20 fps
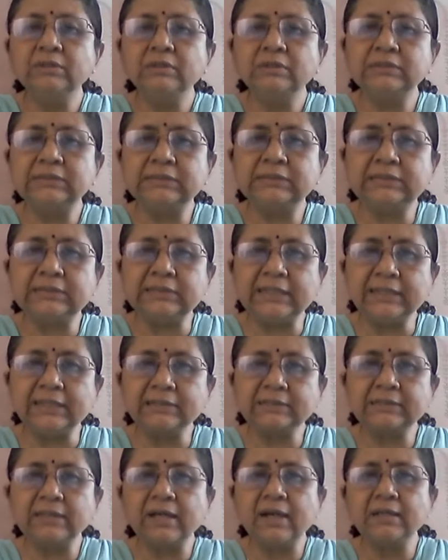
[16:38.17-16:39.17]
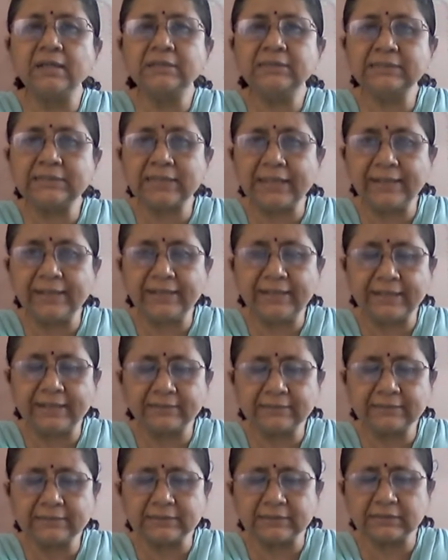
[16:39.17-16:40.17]
6
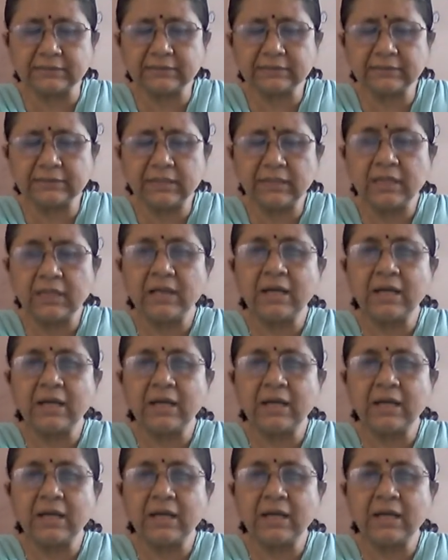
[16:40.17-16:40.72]
sentences.